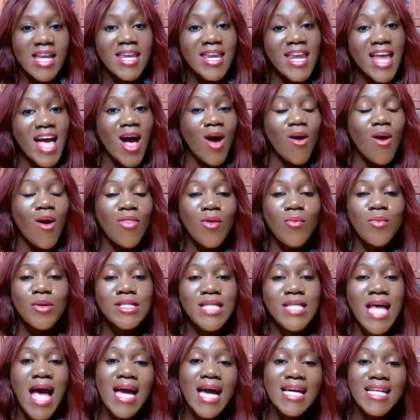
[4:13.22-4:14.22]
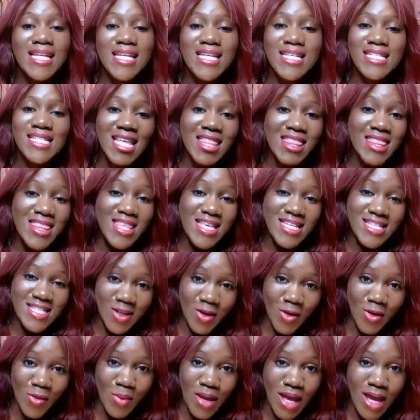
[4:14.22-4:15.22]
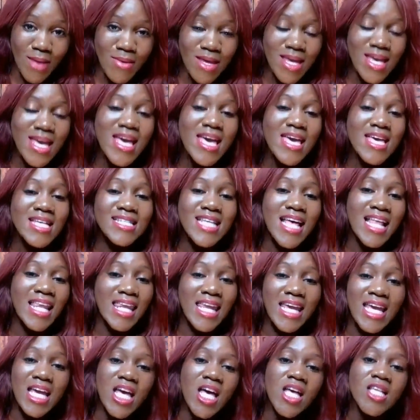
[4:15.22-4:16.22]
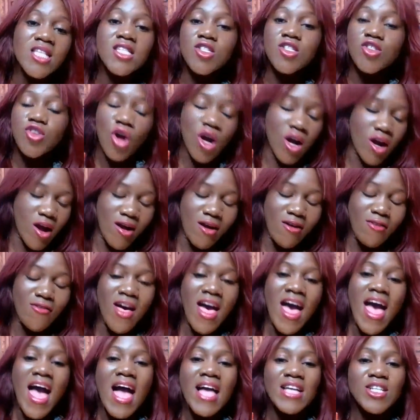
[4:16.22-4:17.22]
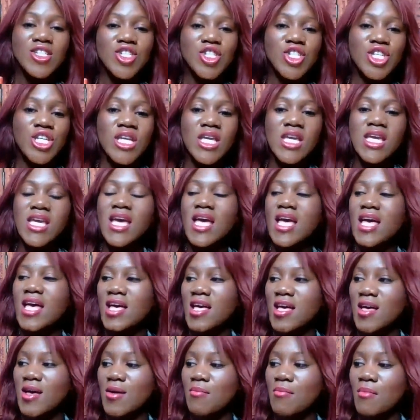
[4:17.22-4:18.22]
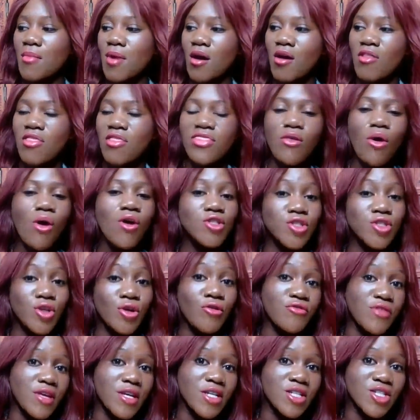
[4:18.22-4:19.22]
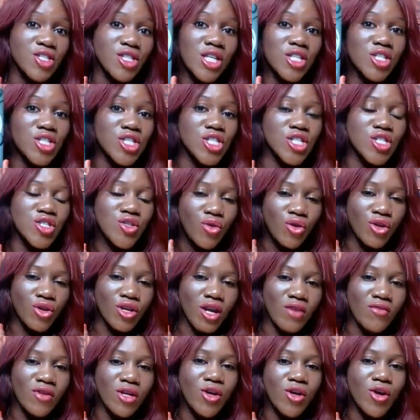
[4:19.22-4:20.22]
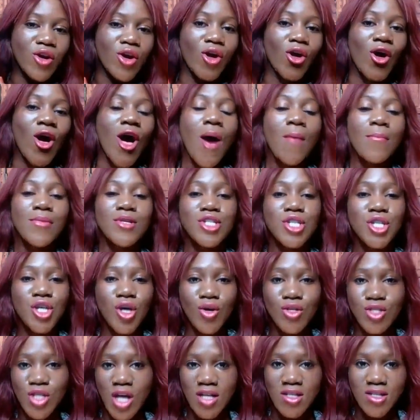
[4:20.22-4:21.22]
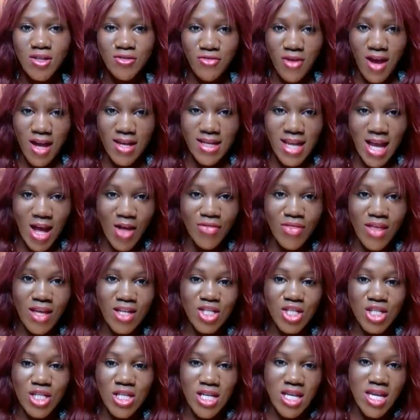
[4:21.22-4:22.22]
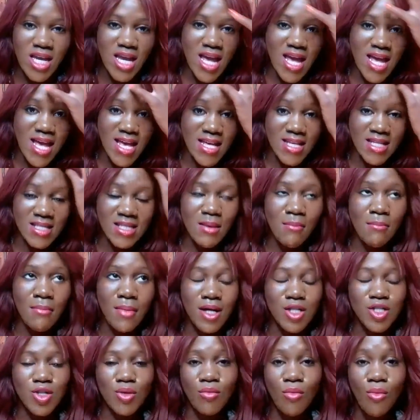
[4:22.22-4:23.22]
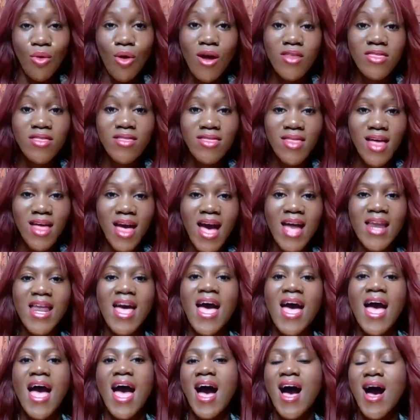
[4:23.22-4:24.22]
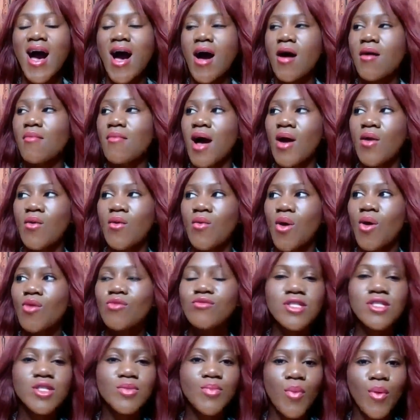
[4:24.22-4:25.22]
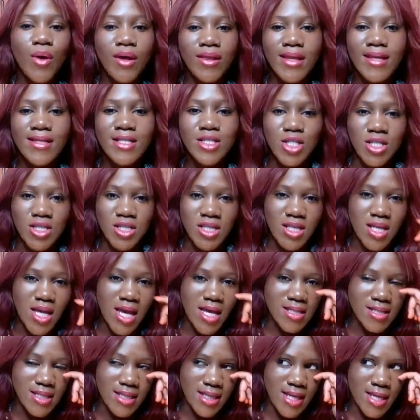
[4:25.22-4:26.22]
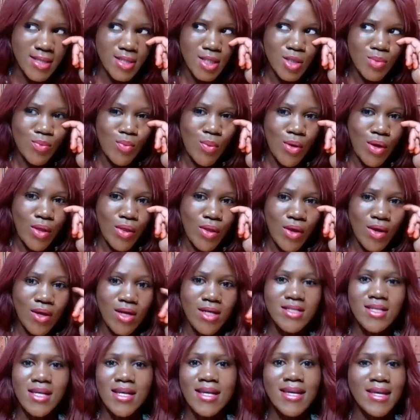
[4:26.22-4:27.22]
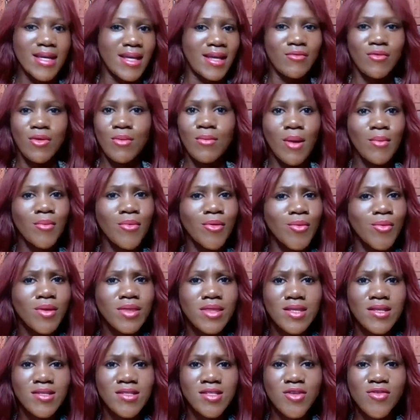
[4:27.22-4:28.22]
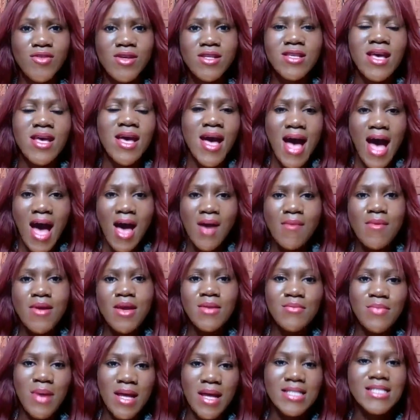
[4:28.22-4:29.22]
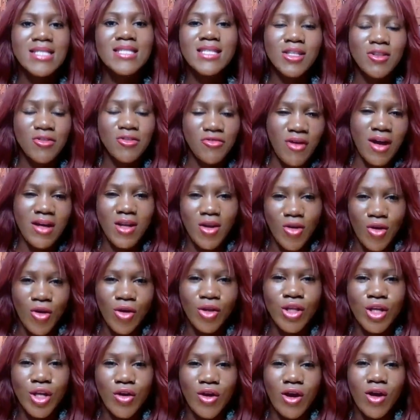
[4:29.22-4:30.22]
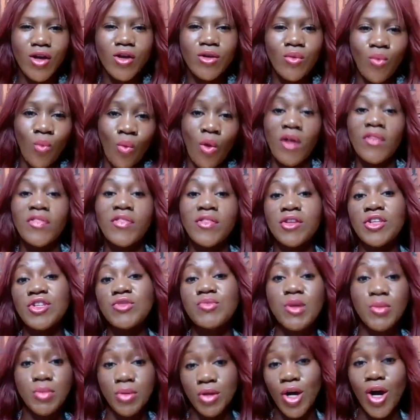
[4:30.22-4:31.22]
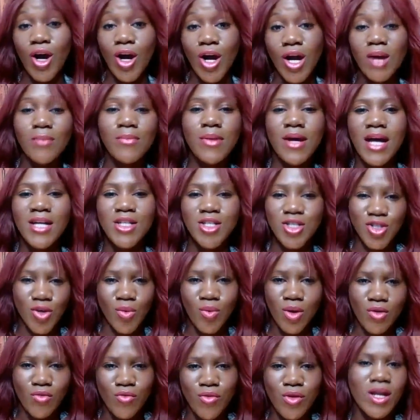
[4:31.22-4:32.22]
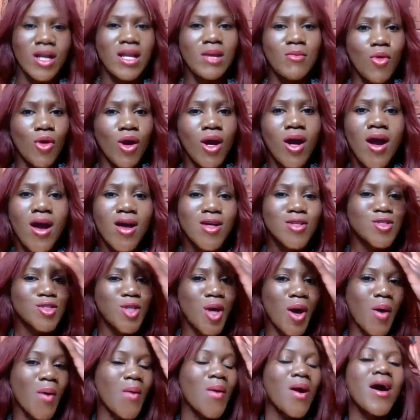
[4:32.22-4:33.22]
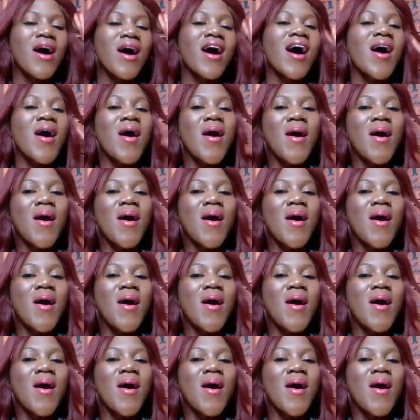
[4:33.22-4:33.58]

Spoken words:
Now, the protagonist in this little baby is Alinka Starkov, and she also thinks that she's an ordinary girl, but she goes on to find out that she is much more than that. I won't spoil it just in case it is a spoiler, because I can't remember with these series. I mean, basically you find out early on what these people are, but I just don't want to ruin anymore. So